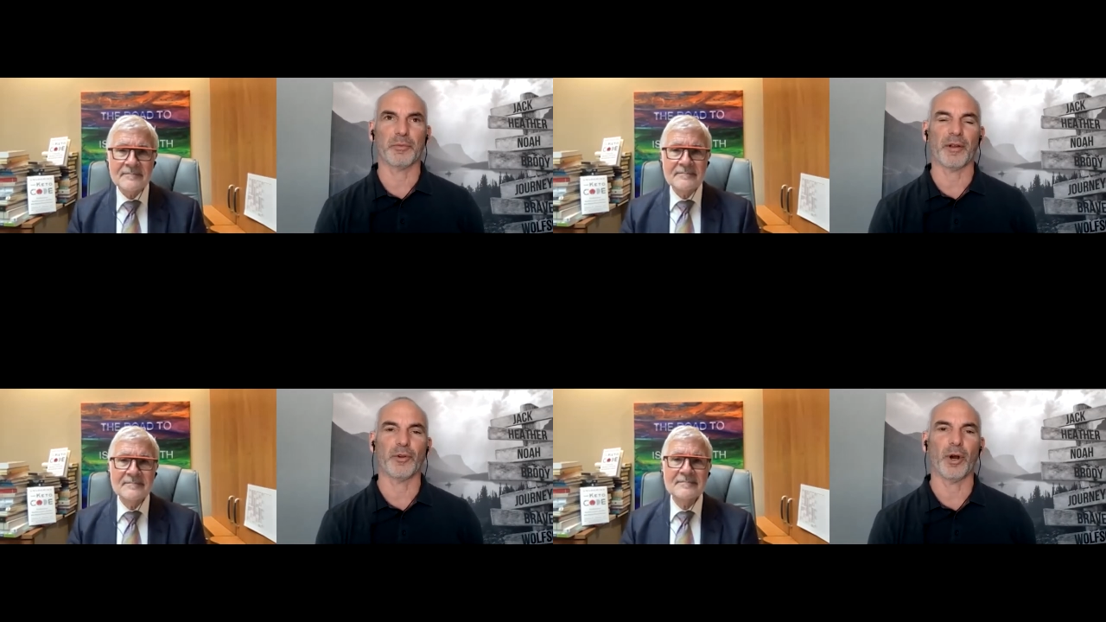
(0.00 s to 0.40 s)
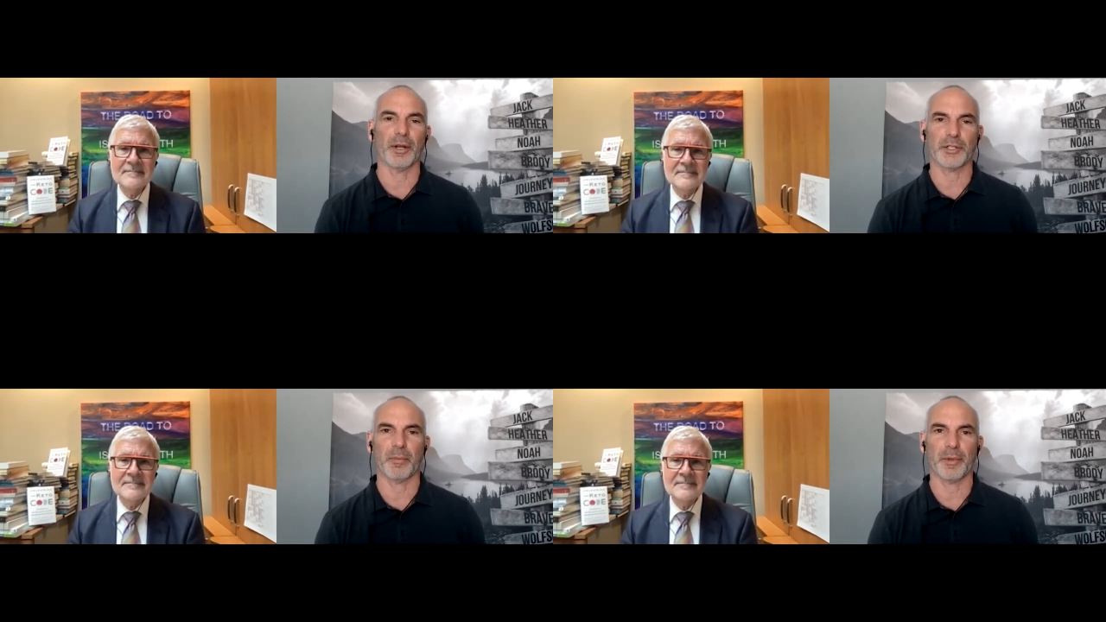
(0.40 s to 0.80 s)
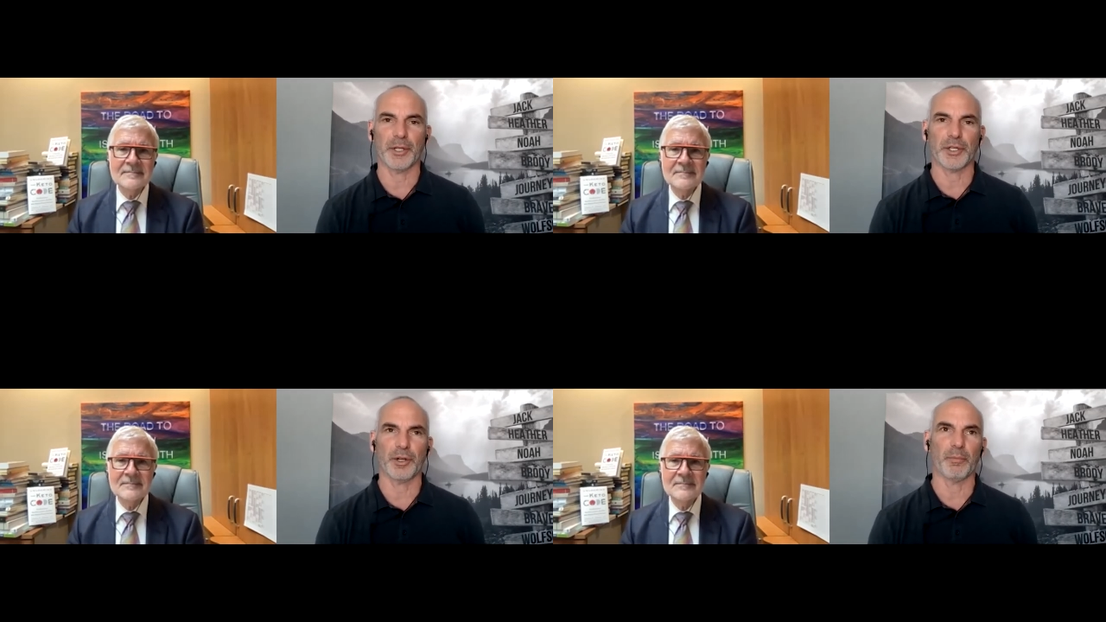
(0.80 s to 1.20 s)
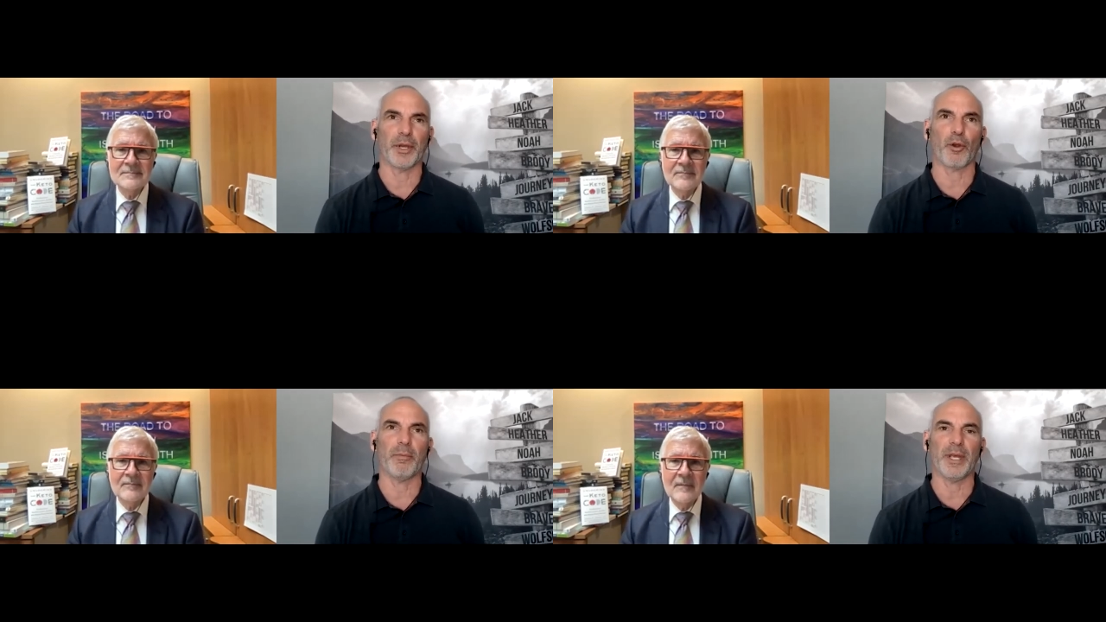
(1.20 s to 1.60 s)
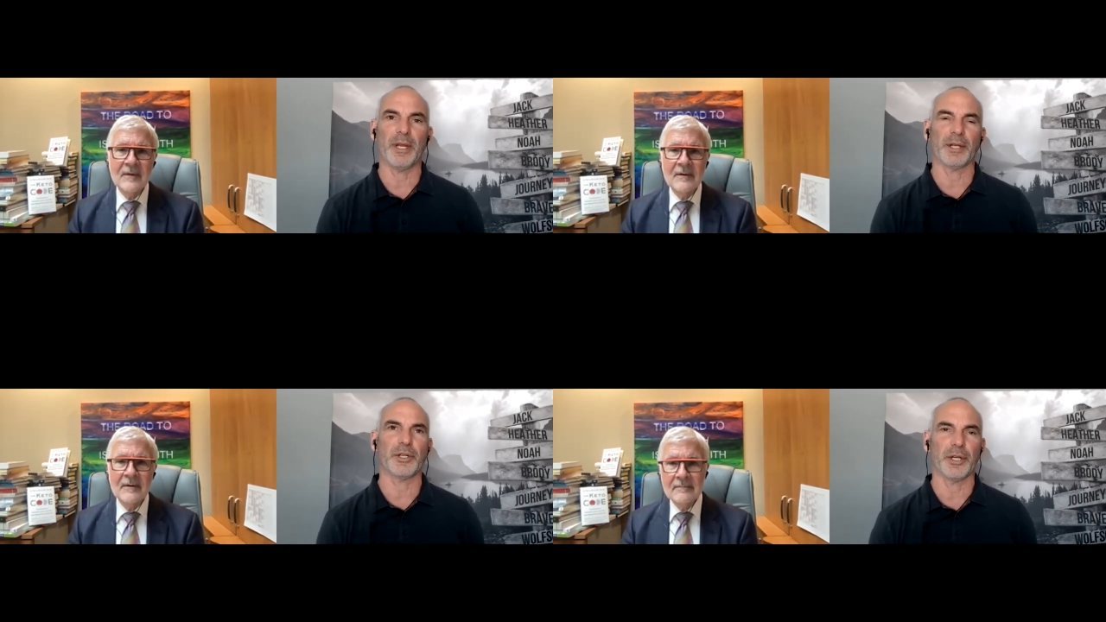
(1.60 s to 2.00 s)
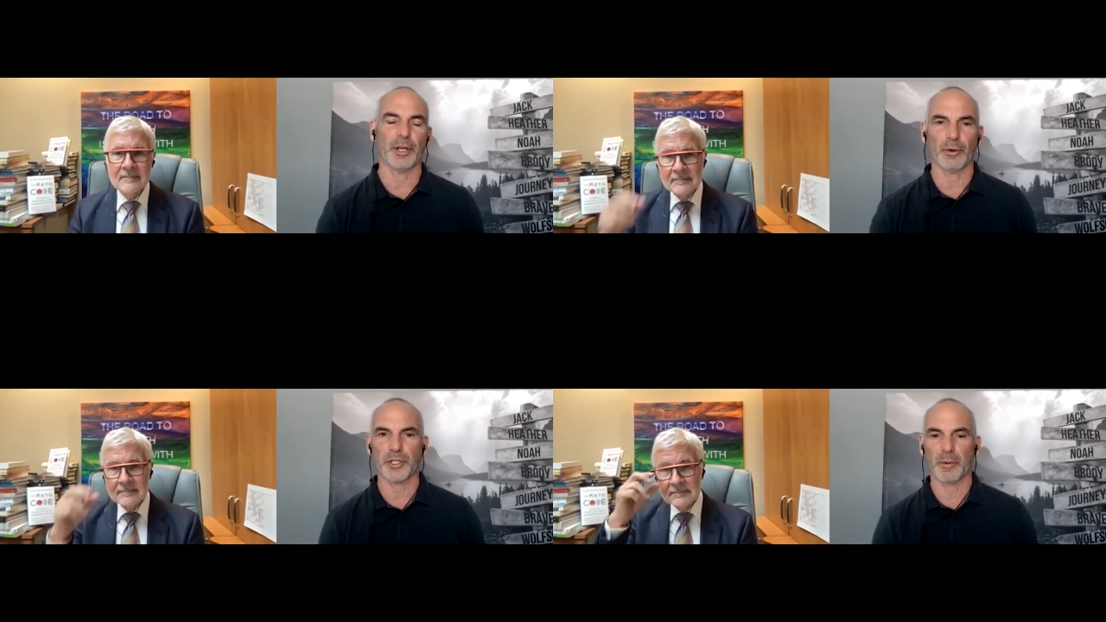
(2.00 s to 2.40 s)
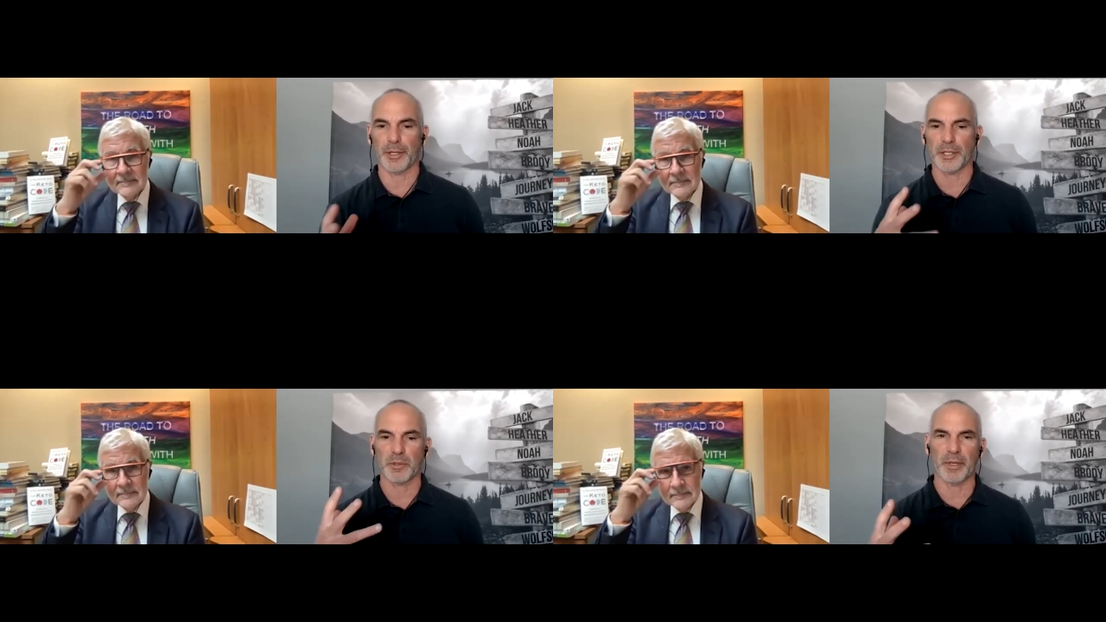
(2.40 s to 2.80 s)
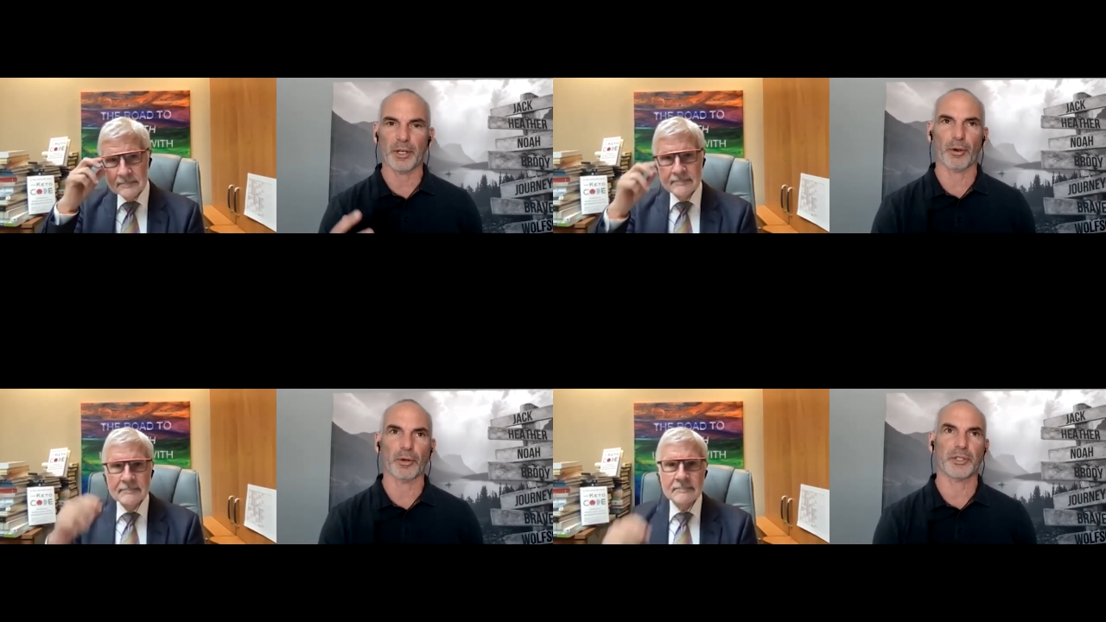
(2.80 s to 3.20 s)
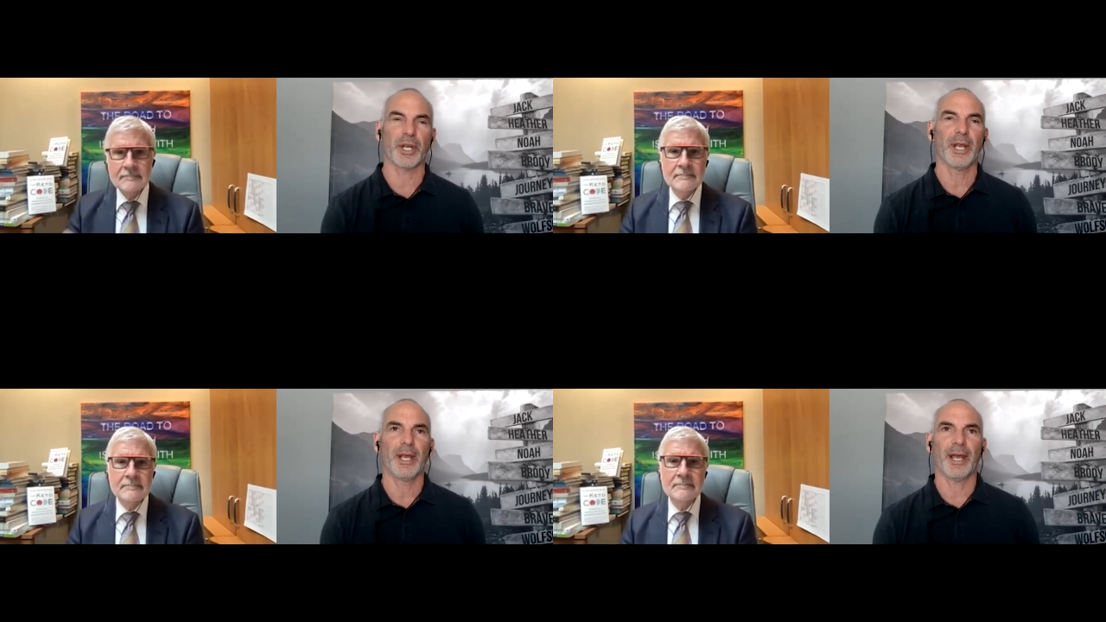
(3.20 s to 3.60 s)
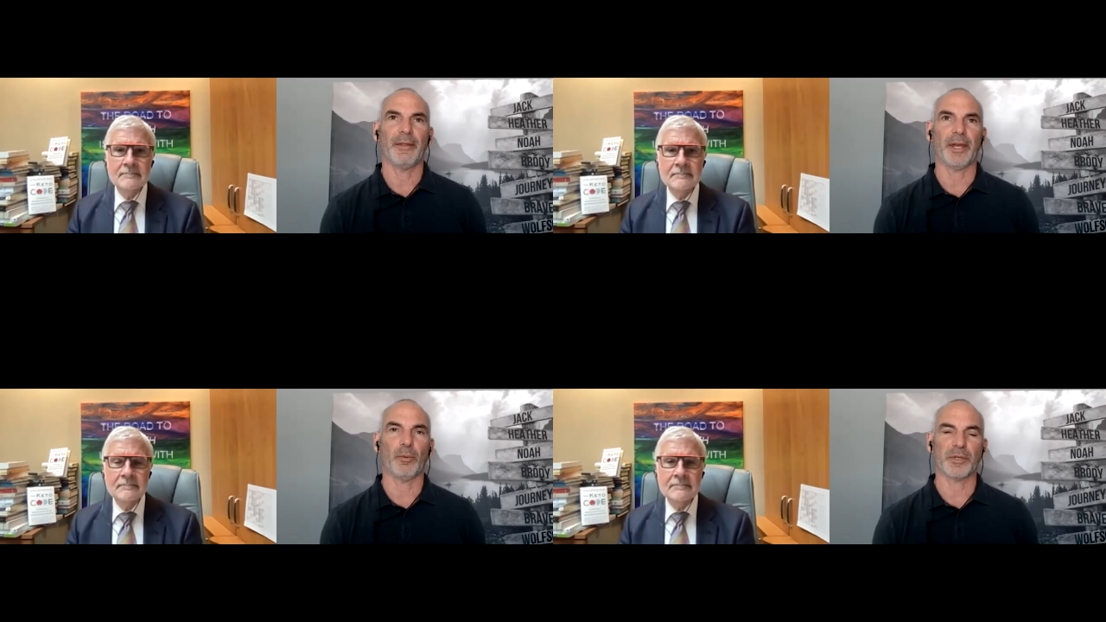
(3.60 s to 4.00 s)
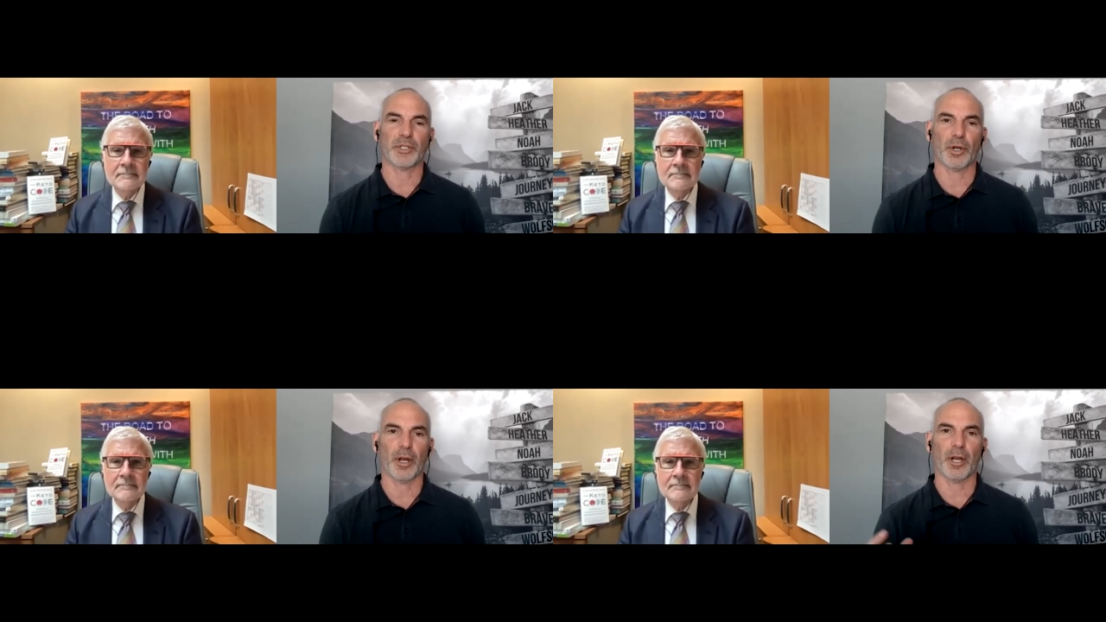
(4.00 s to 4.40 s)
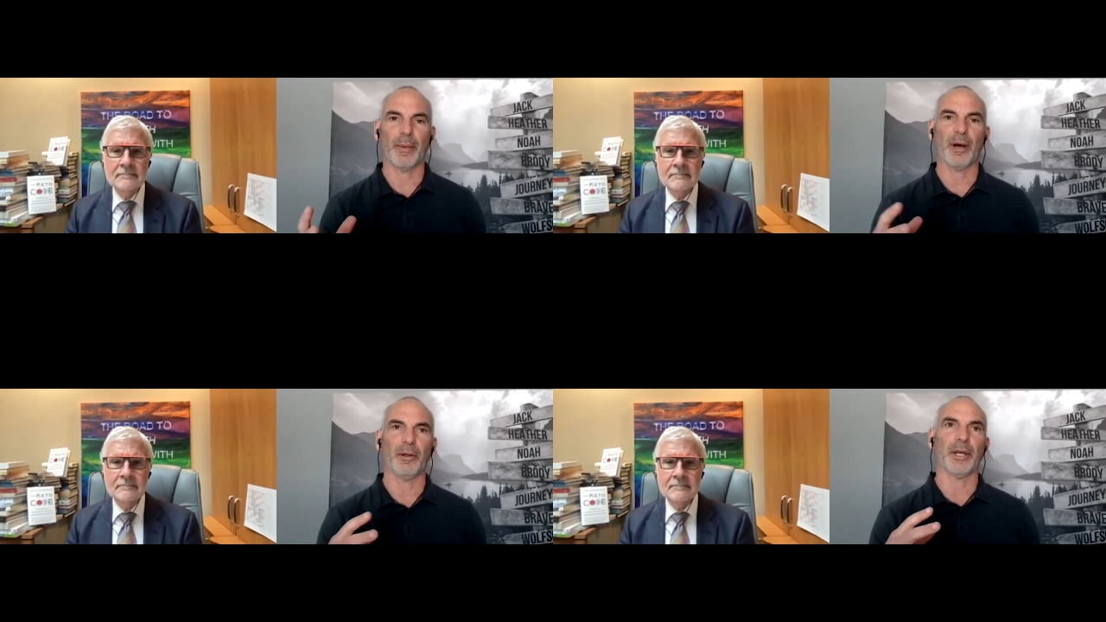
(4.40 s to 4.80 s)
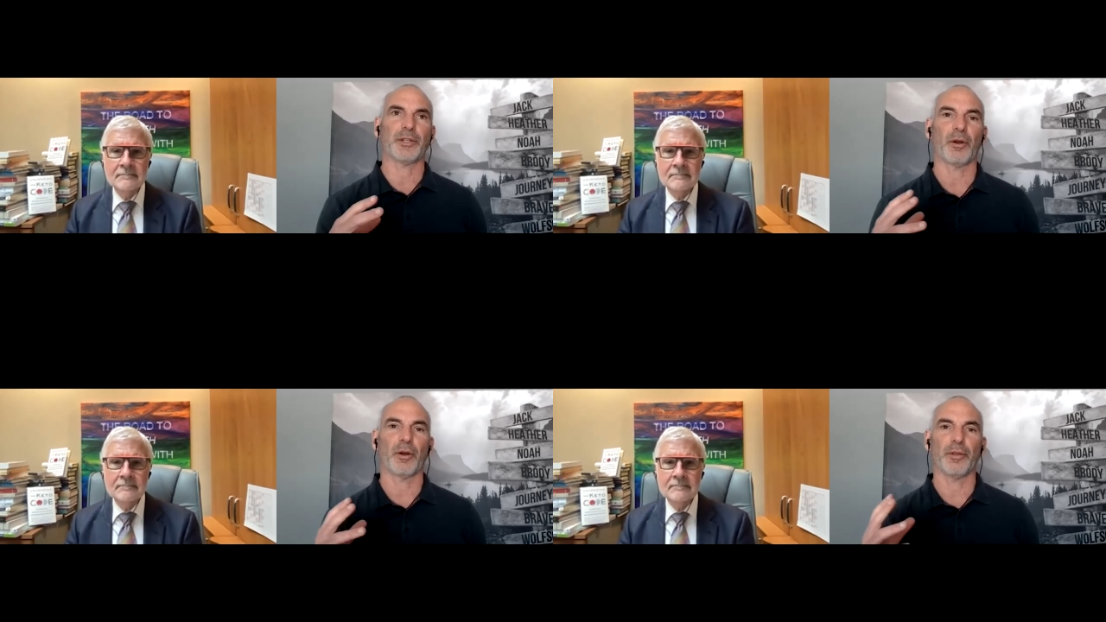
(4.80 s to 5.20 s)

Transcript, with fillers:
Speaker 1: when I've gone to some of these, you know, bigger meetings and you hear some of these speakers and they almost talk about like their,